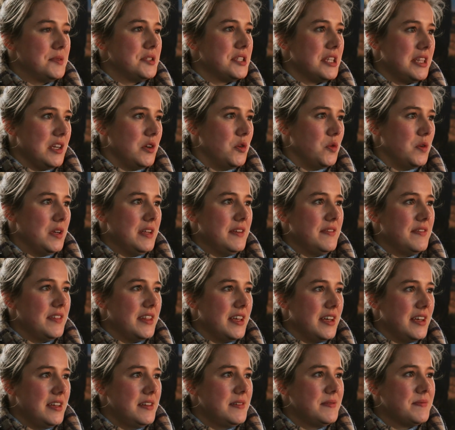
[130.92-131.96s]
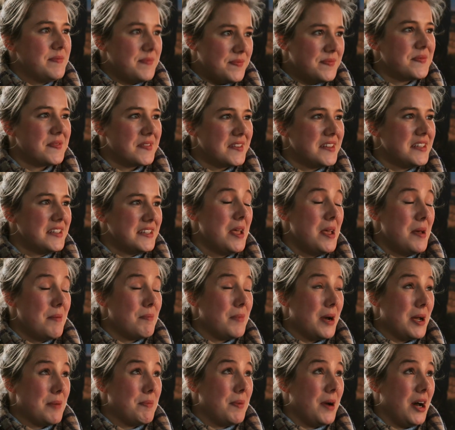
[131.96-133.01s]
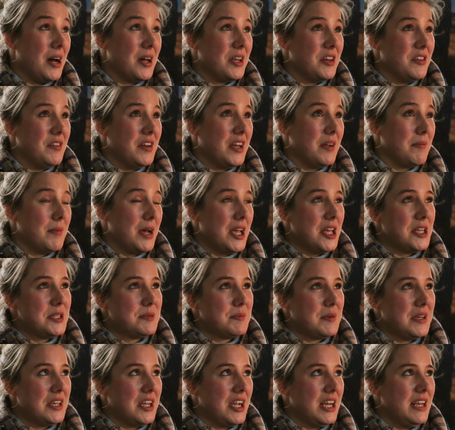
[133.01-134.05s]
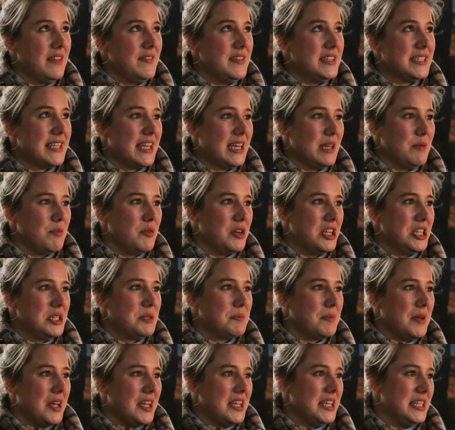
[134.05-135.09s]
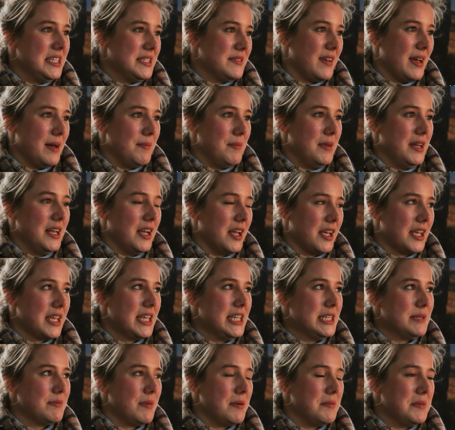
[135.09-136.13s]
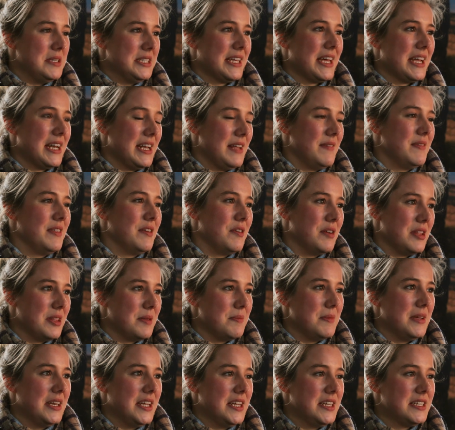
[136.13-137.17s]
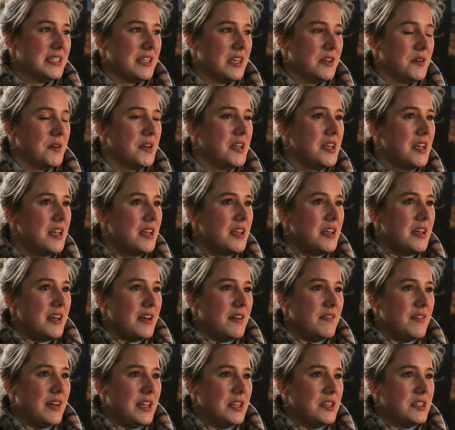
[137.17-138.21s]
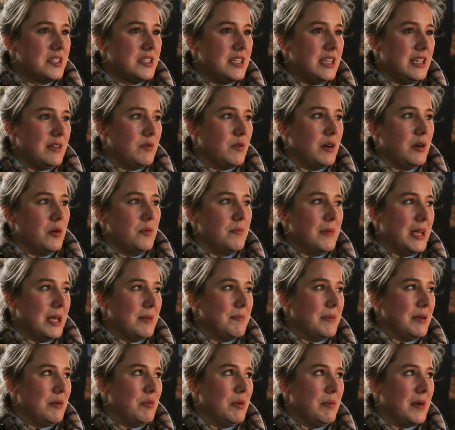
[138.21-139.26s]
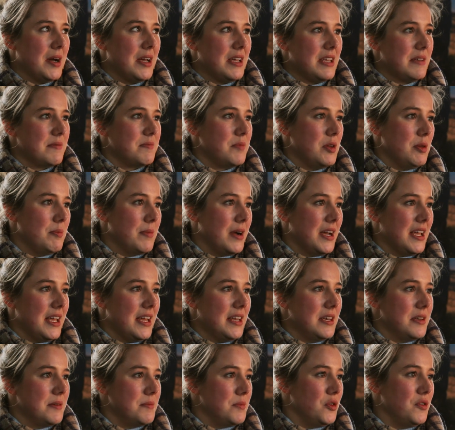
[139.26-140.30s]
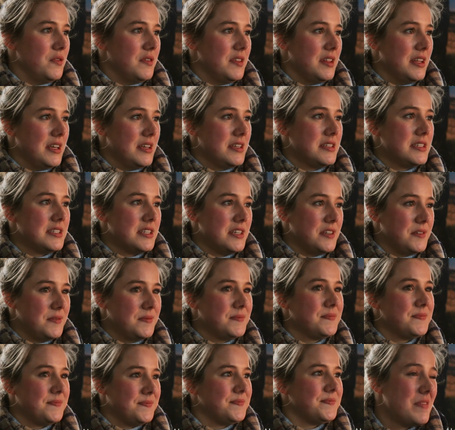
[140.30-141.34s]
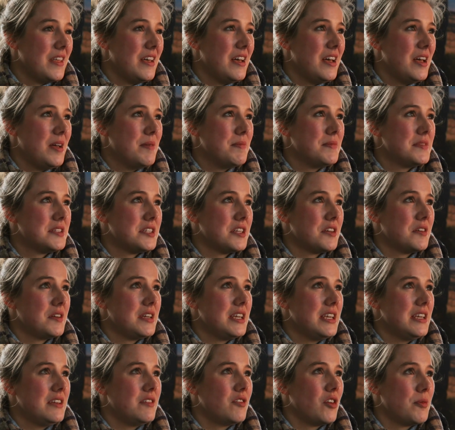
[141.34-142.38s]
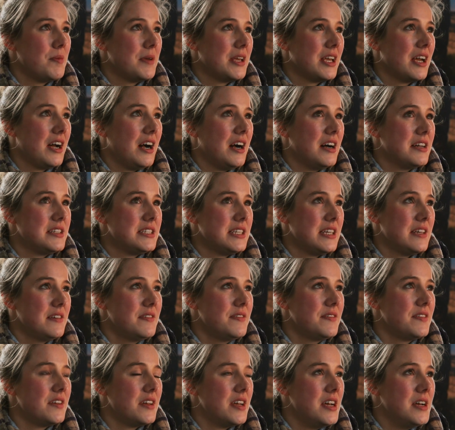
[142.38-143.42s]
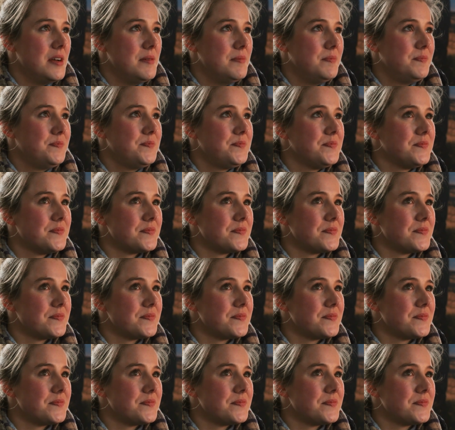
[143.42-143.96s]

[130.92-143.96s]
so they all live there. My partner and my husband and I live in Sennybridge, but his family, like his mum and dad, live there at the minute. So eventually, well, maybe we might we might end up moving there. So, um, so he grew up in Cardiff, um,